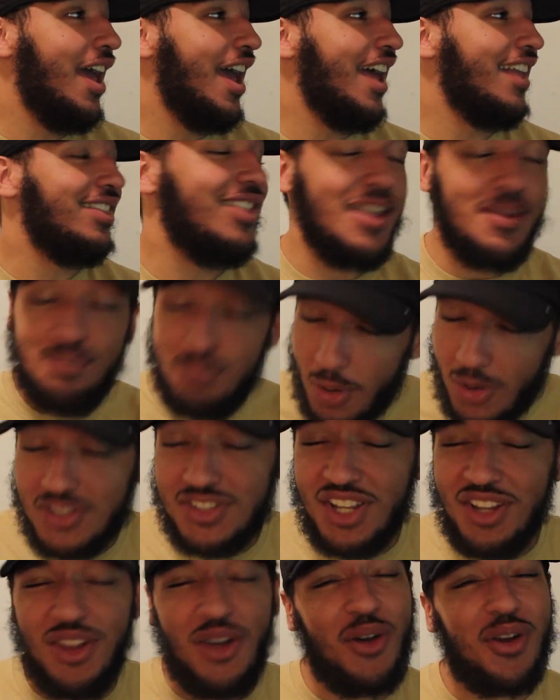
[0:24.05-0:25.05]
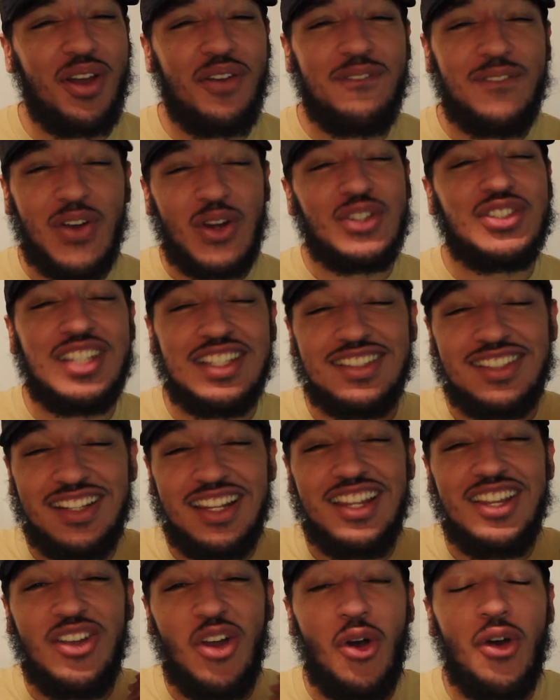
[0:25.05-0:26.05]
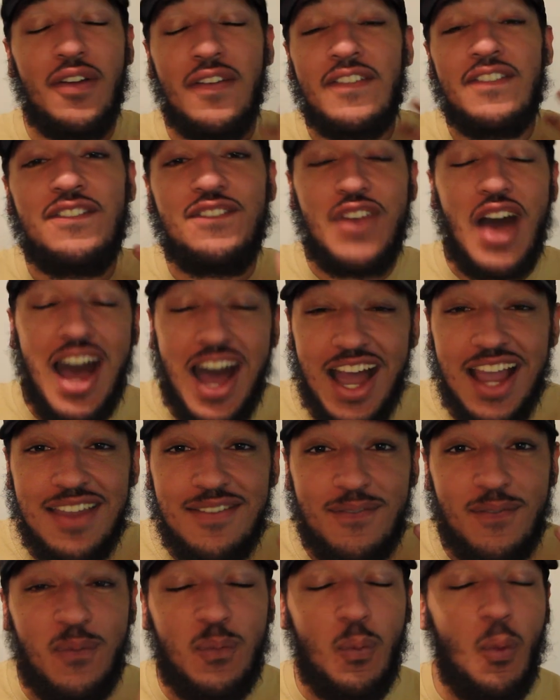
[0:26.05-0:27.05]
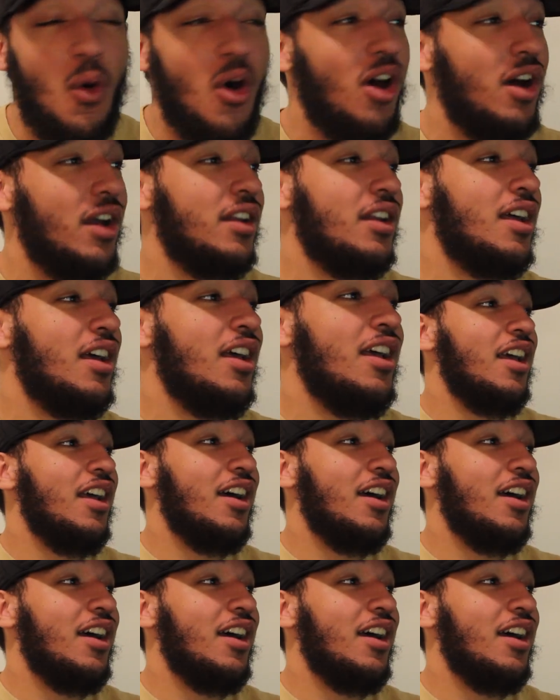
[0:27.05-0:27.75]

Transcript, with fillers: at the Barcelona versus Lyon 5-1